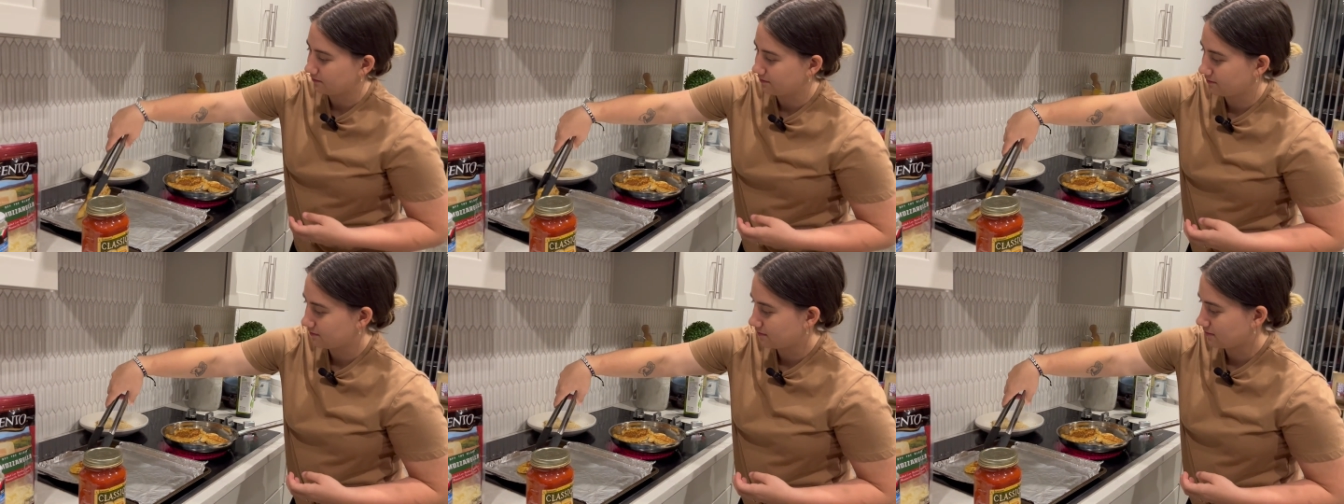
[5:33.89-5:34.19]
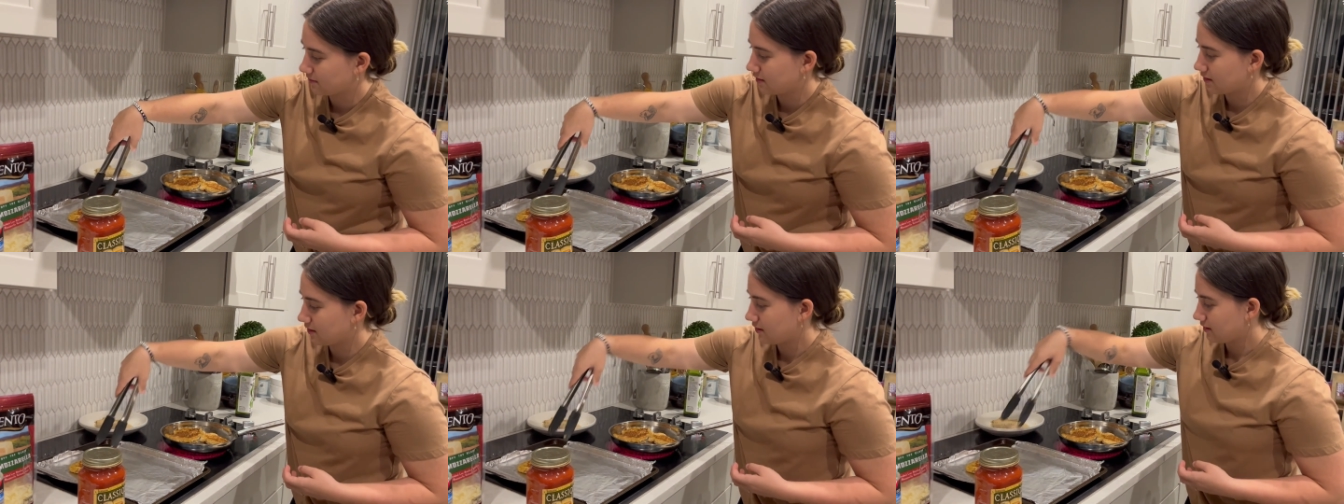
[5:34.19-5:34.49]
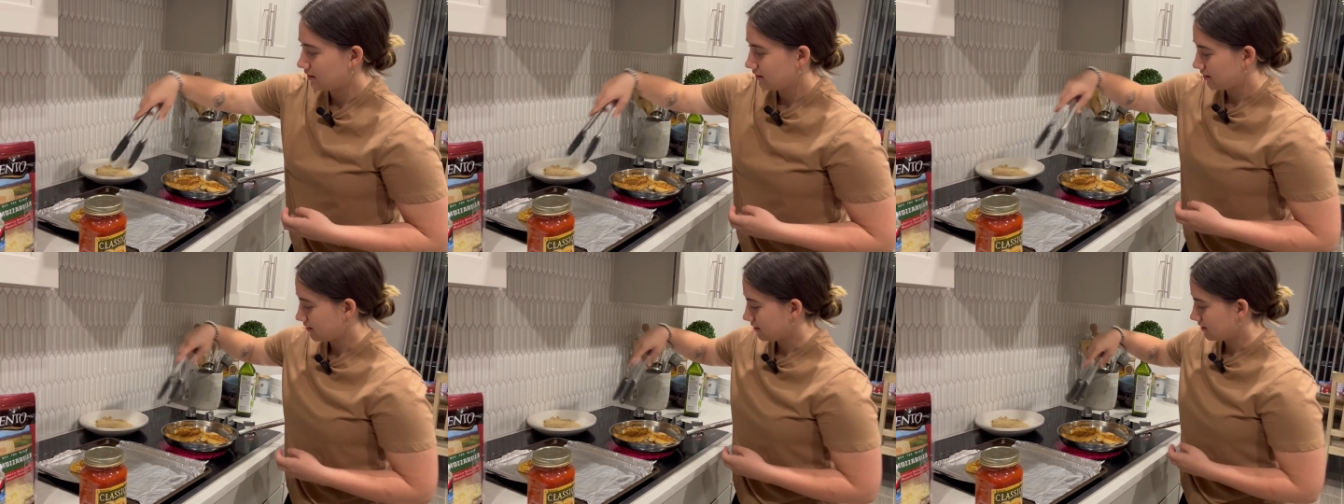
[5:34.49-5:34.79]

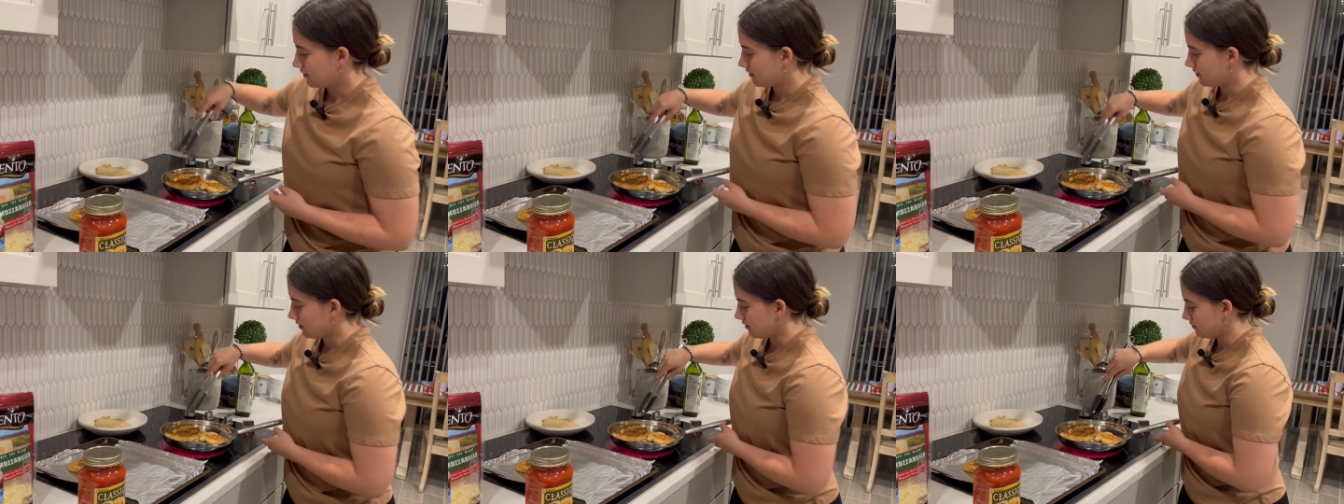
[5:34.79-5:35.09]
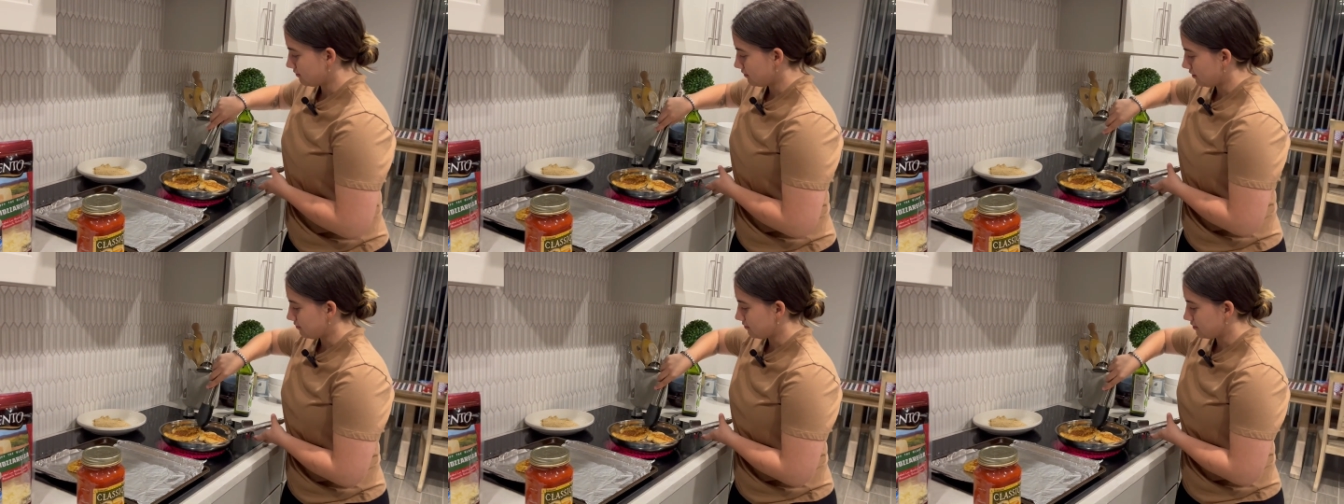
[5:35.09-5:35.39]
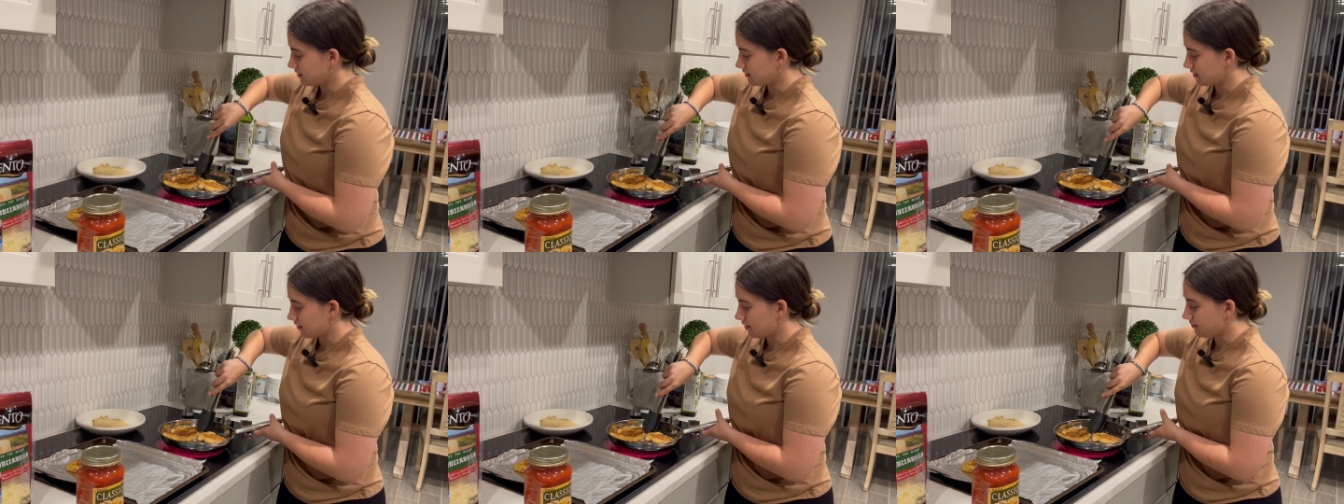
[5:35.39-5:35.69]
It made me
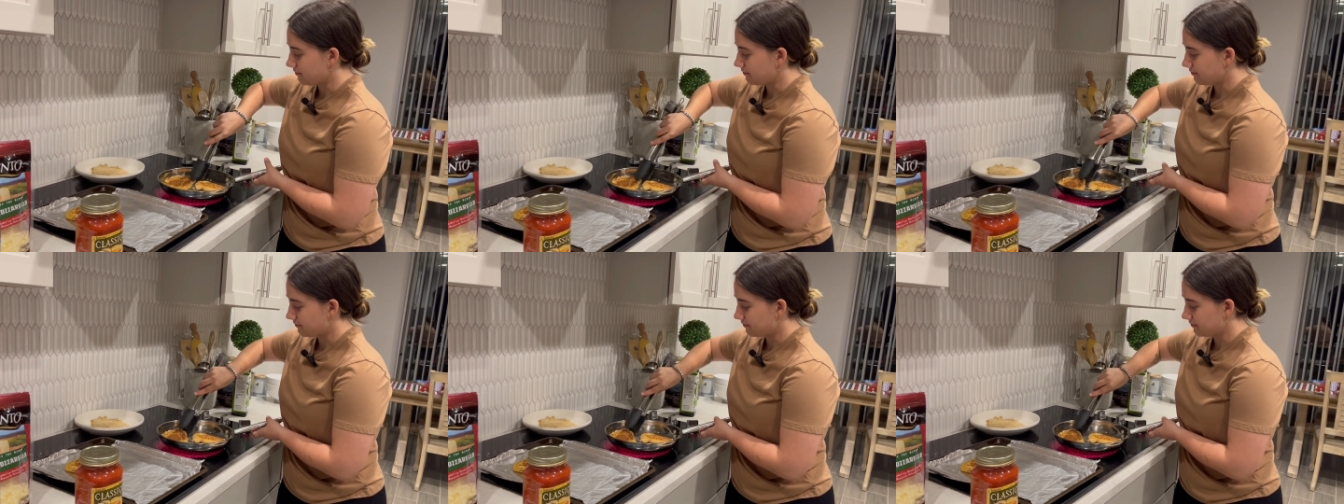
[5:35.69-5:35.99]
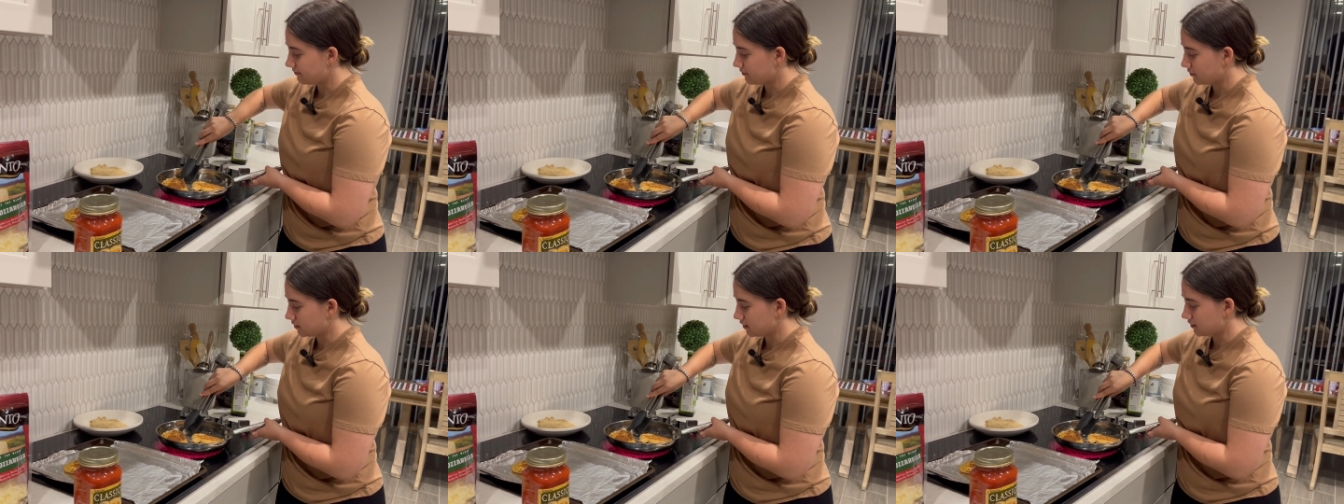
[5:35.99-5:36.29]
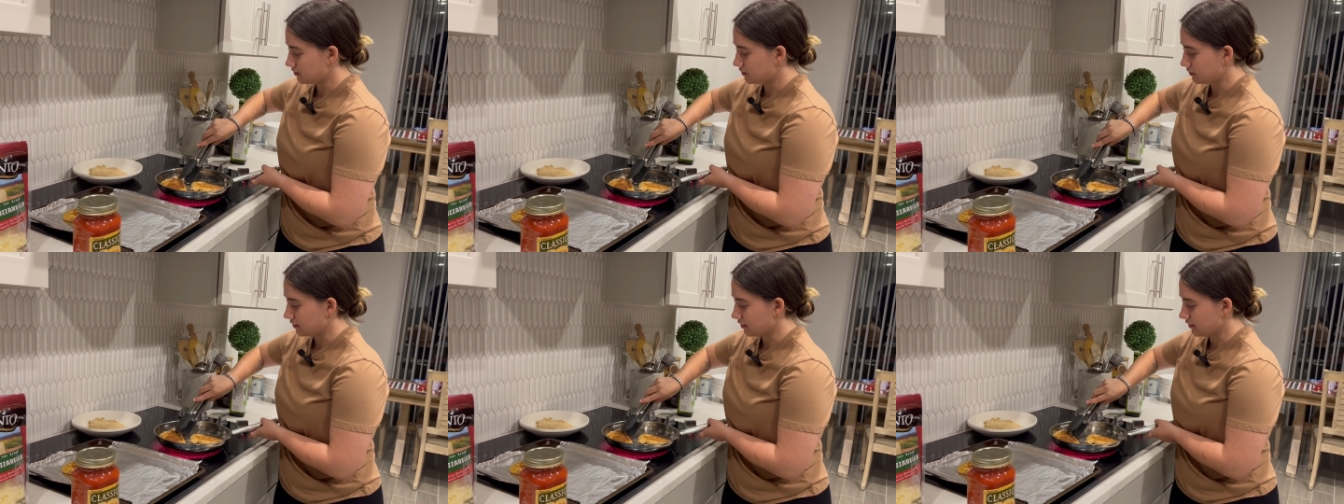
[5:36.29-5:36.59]
sad.
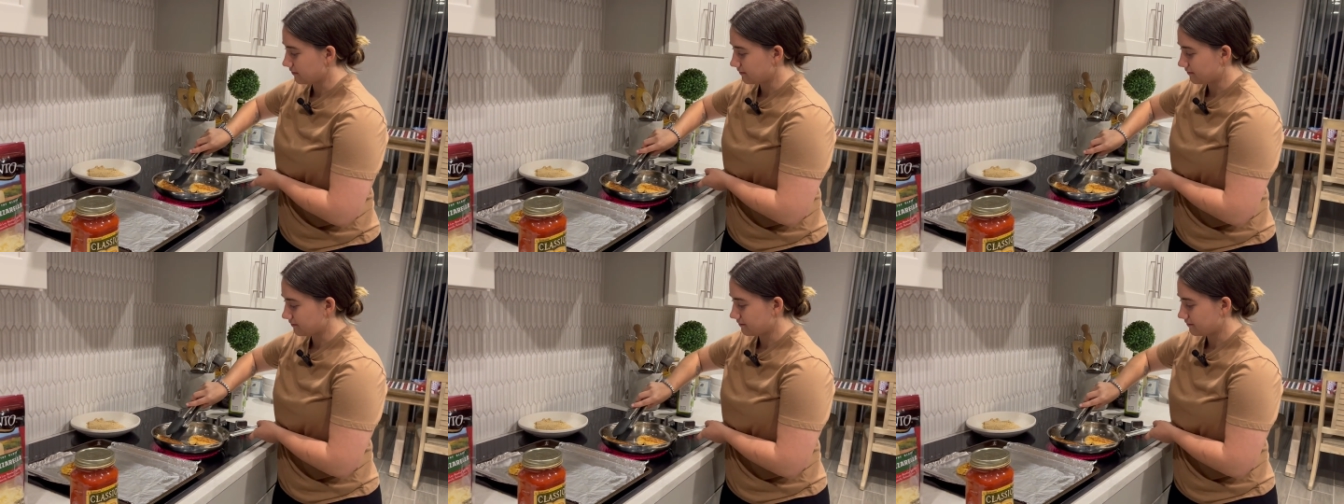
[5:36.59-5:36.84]
That's okay.